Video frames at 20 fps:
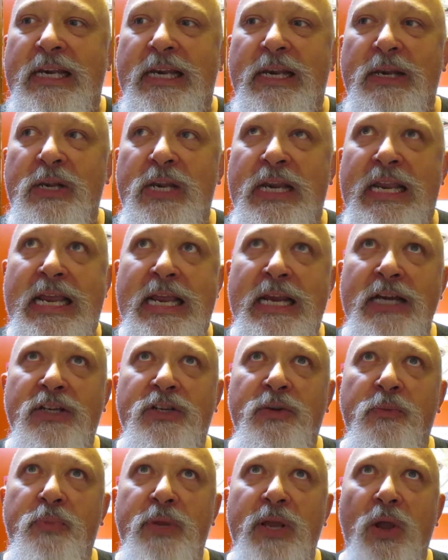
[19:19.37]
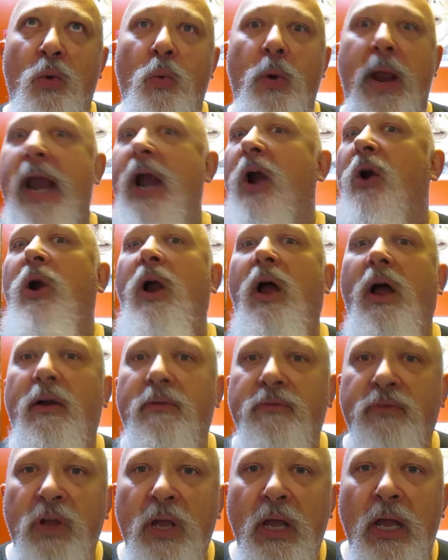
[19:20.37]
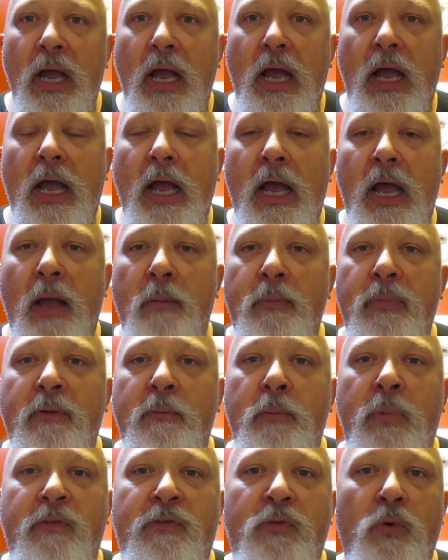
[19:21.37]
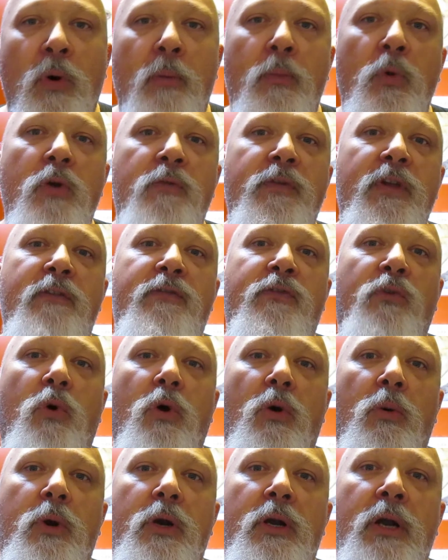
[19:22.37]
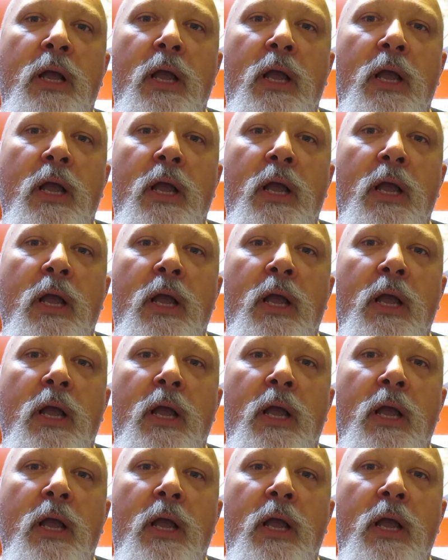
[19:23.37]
need to be aware of before moving forward.